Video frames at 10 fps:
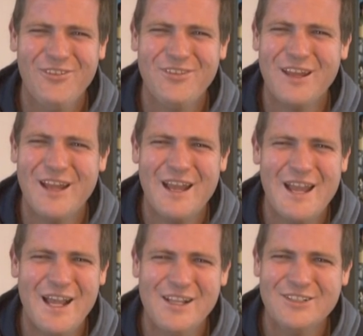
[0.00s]
what the
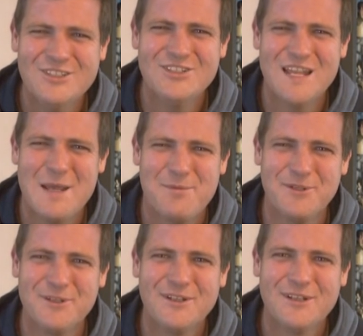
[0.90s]
hell just
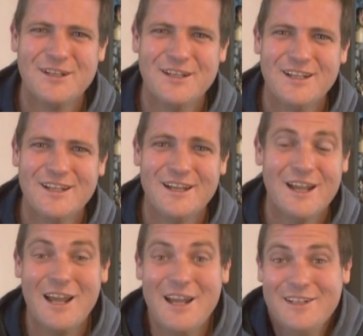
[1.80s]
happened?
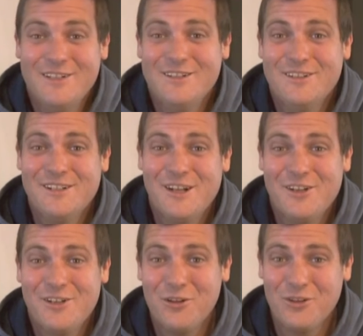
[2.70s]
And,
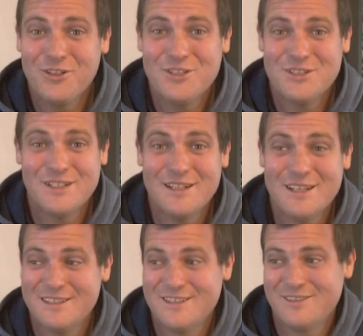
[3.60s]
you know, in all
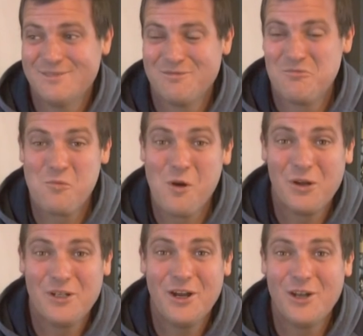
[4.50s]
honesty, that's
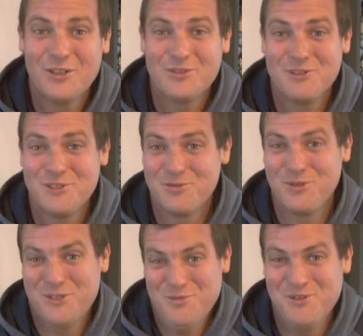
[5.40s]
why I
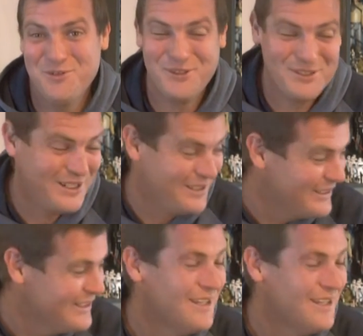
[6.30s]
sometimes watch a movie.